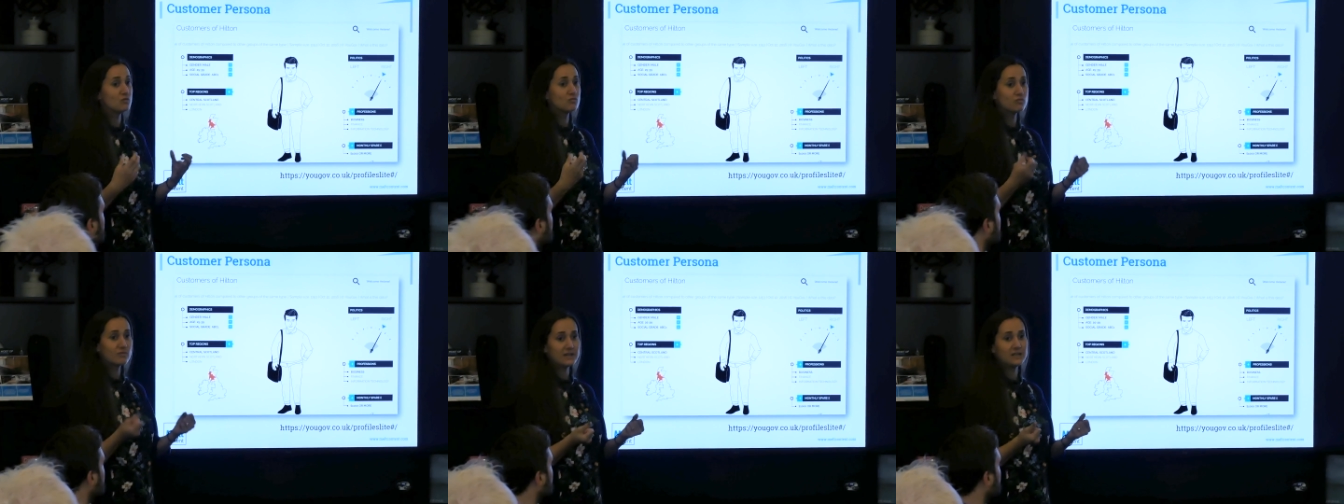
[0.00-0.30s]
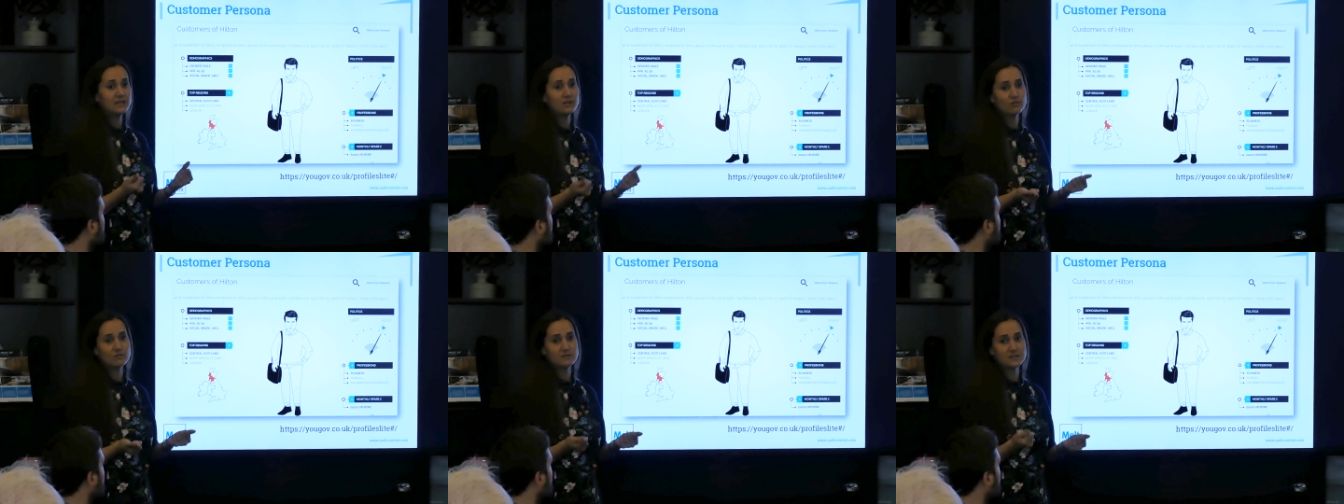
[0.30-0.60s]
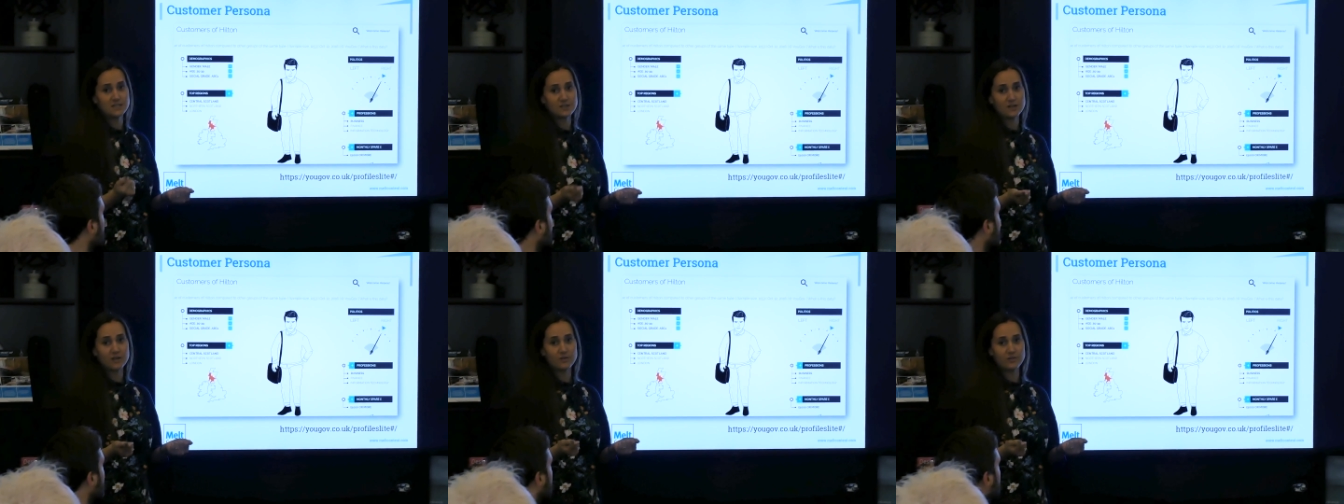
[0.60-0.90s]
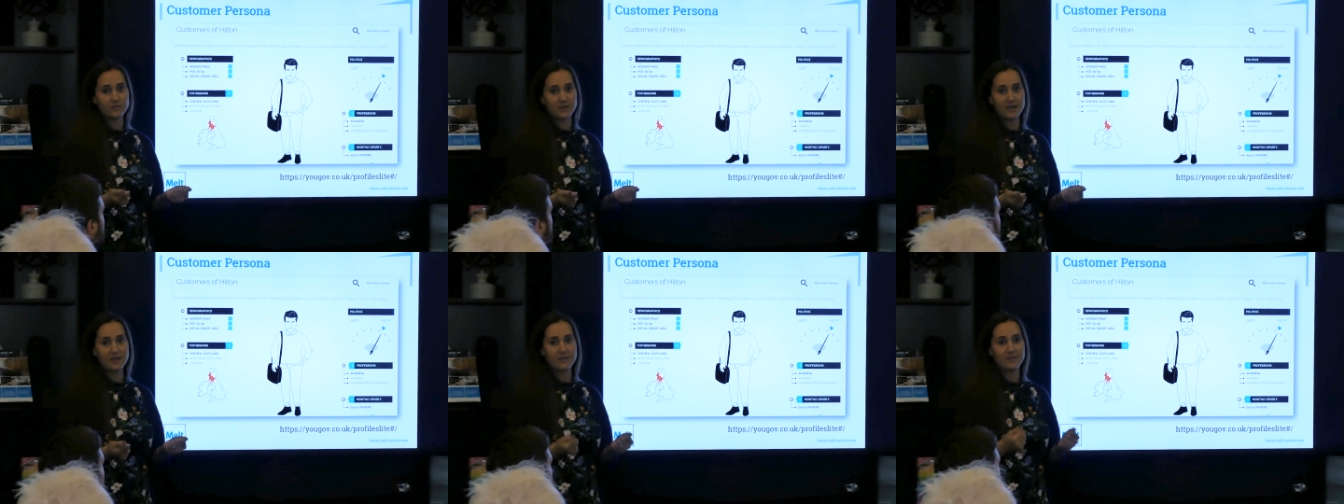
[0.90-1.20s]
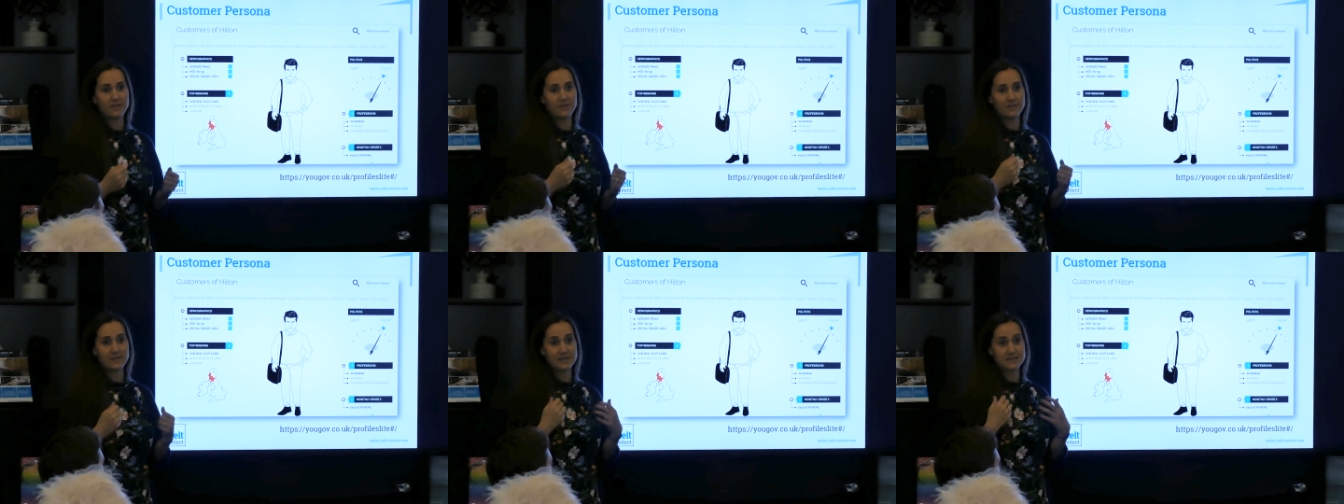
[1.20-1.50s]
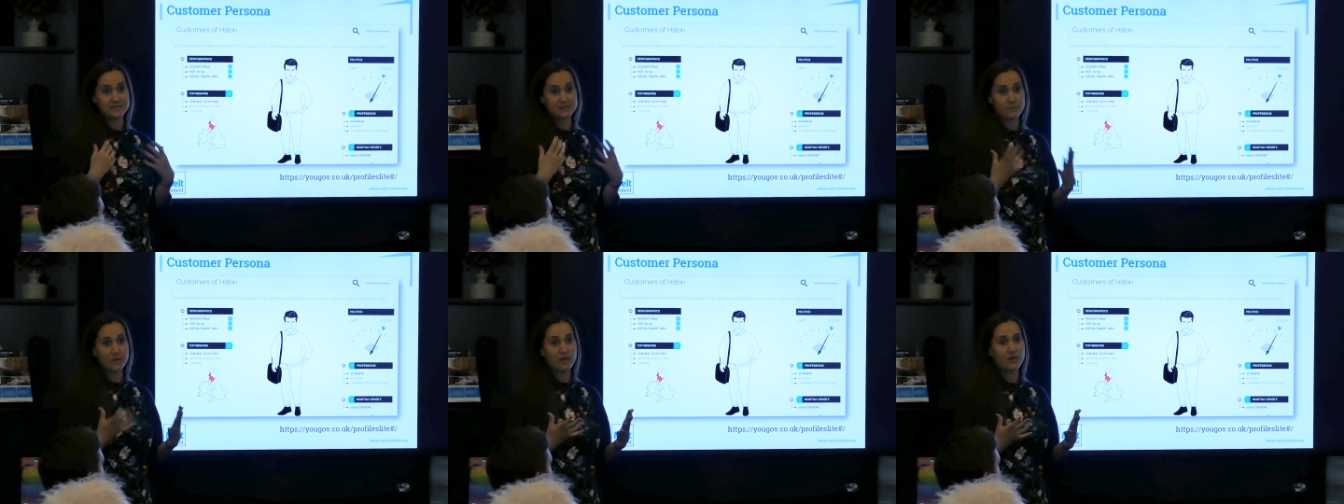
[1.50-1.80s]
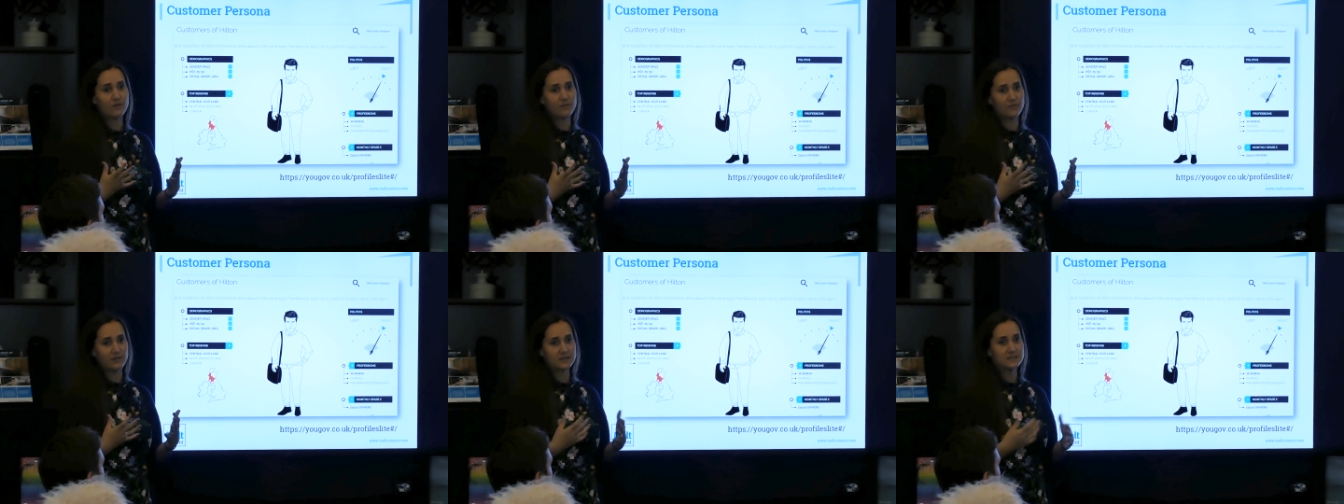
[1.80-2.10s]
you really already know that, and that's
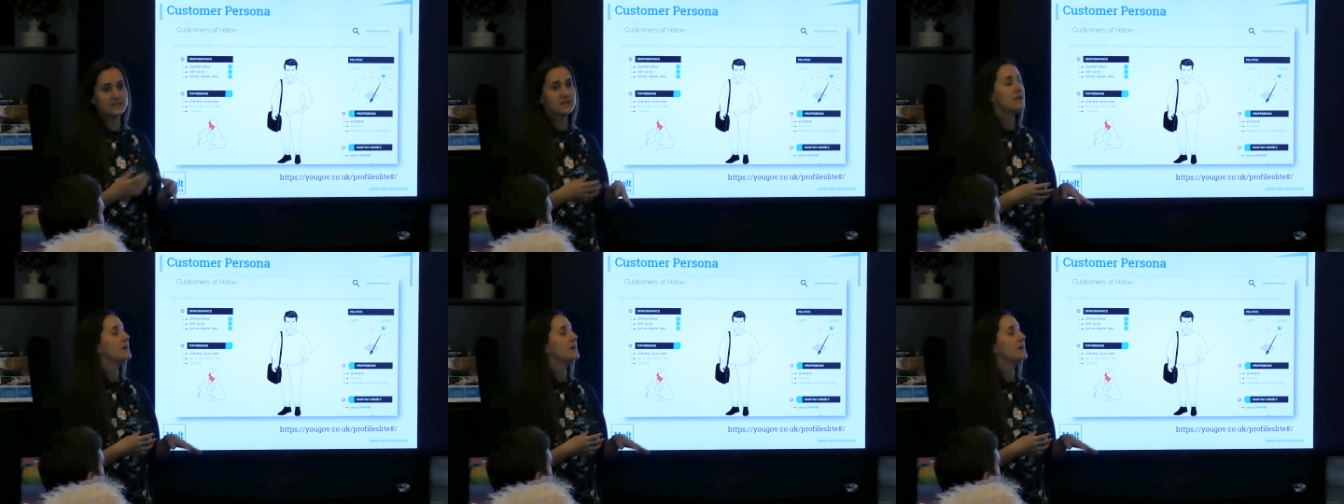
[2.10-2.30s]
perfect,